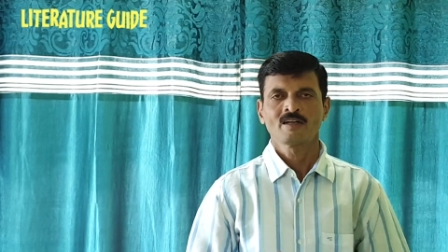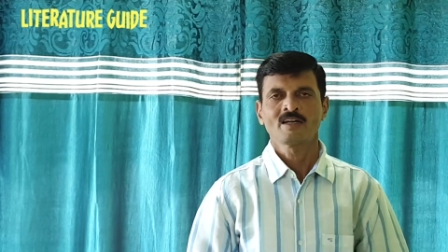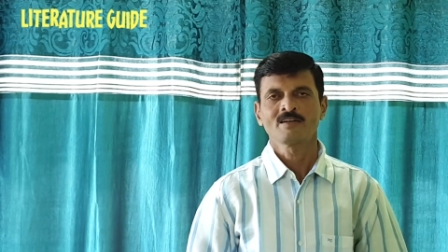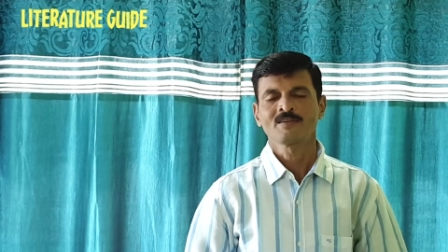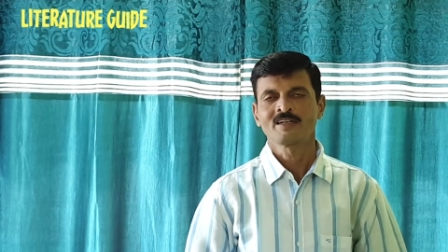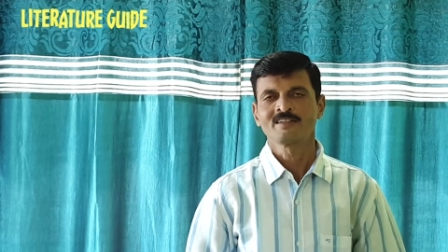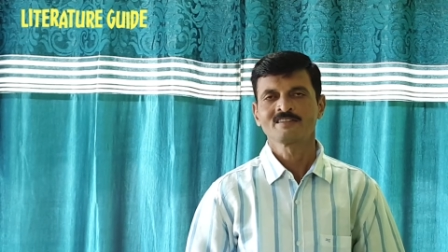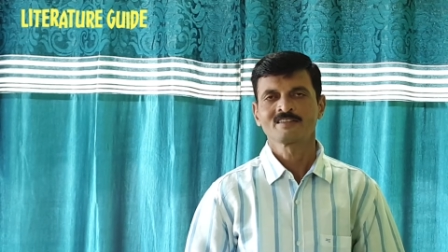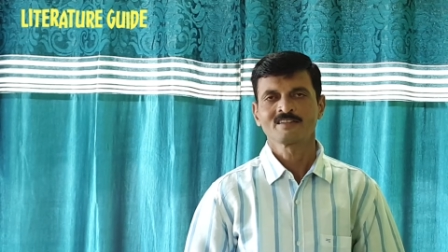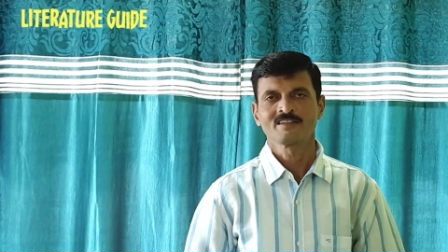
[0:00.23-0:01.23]
Hi
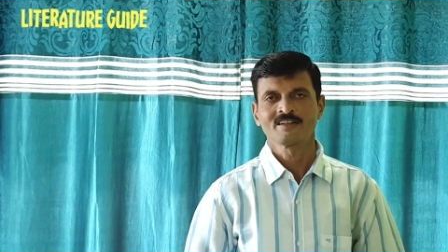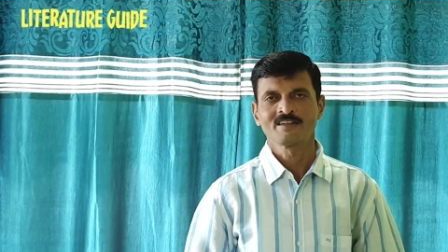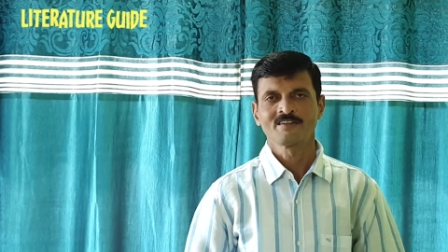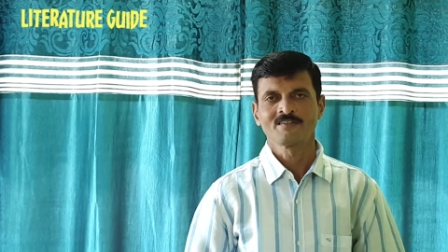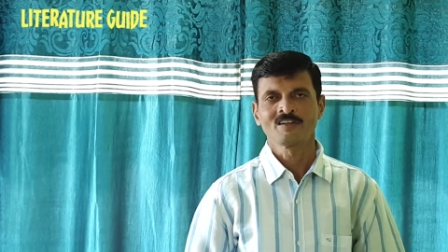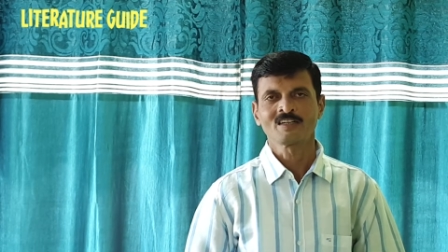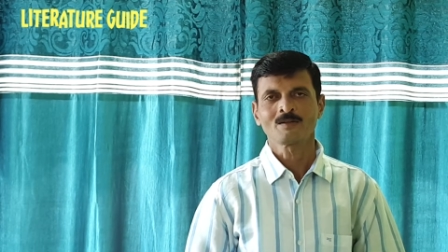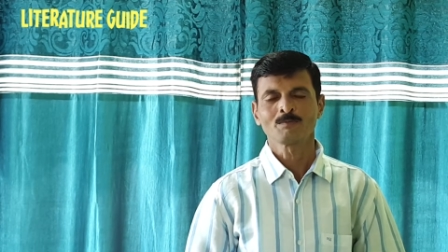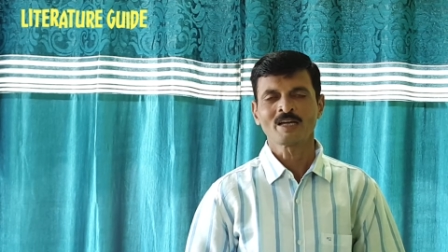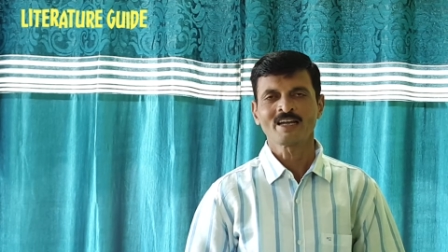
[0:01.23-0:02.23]
friends,
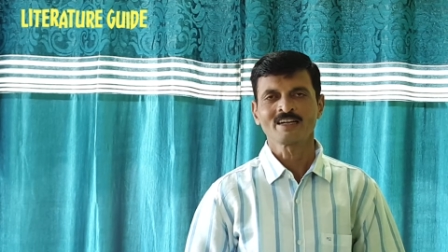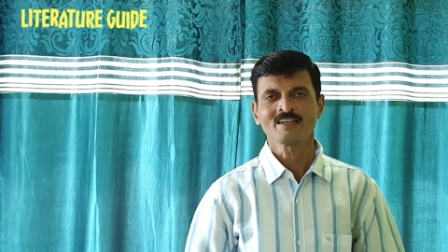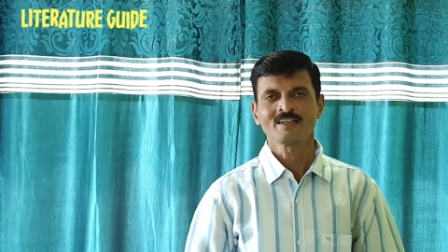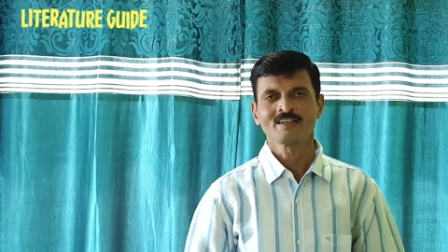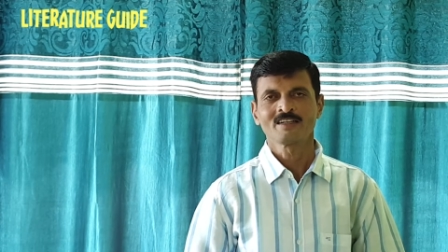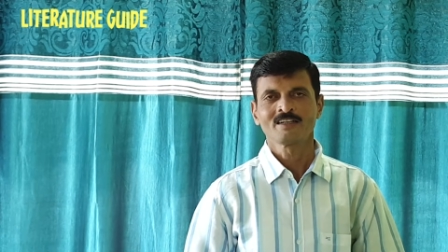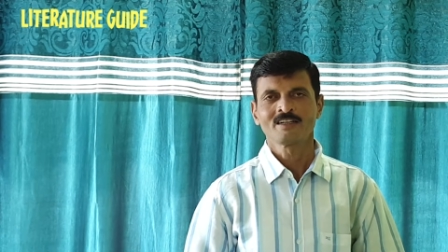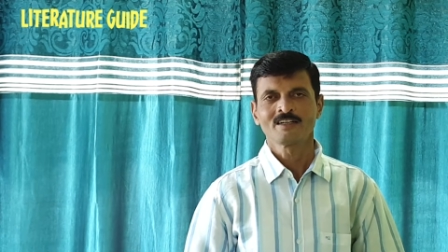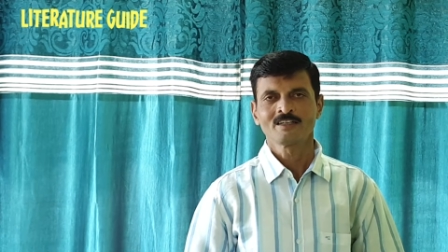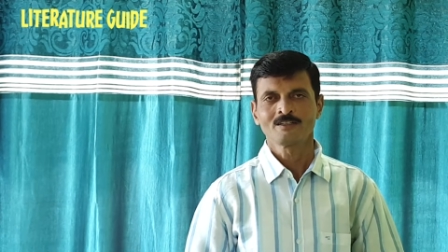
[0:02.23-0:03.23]
welcome back
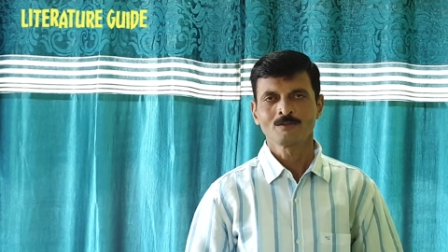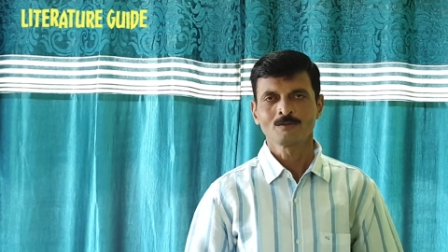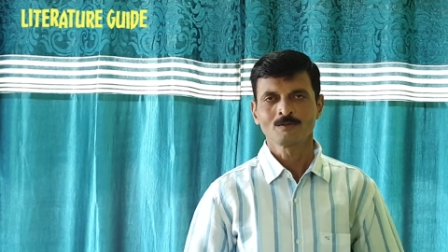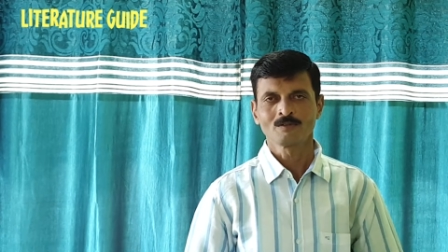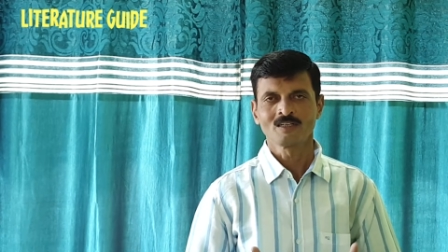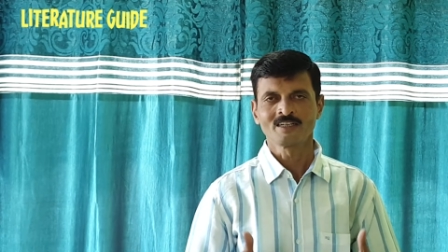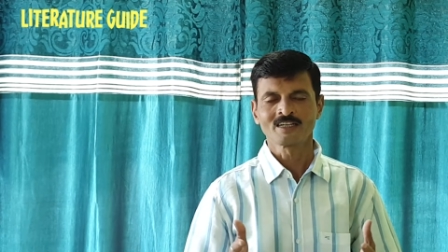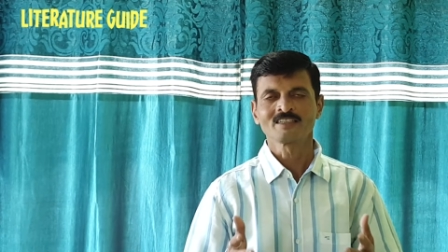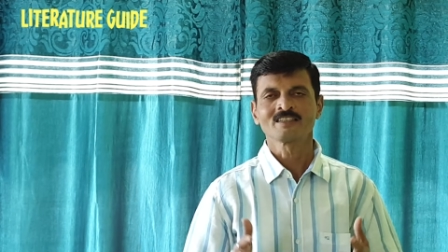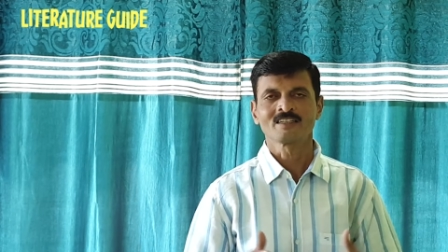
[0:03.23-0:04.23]
to
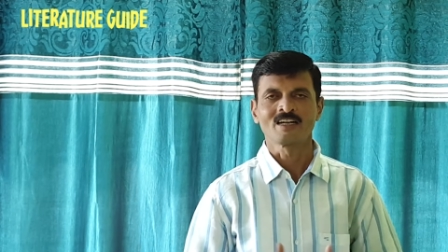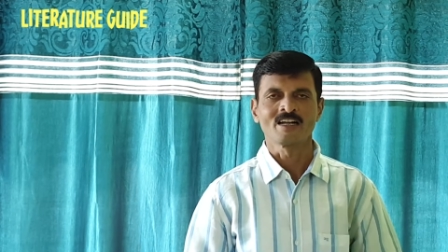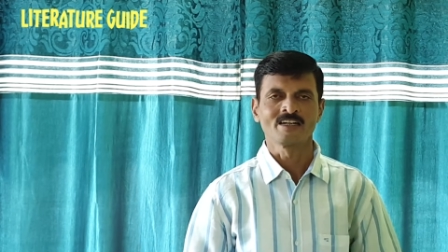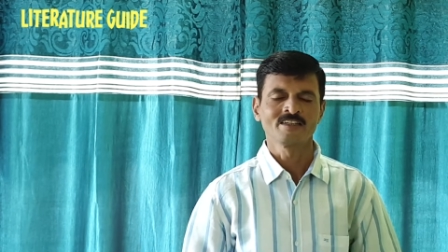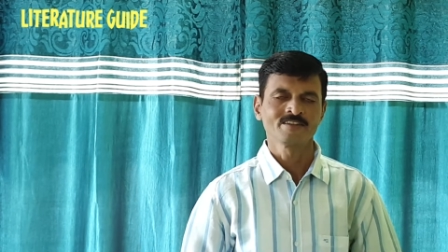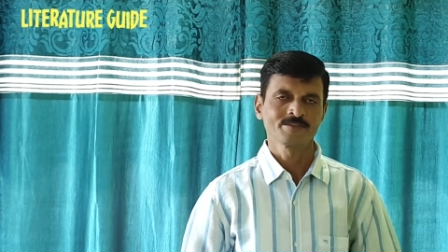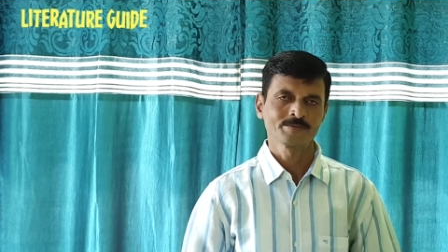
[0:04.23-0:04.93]
Literature Guide.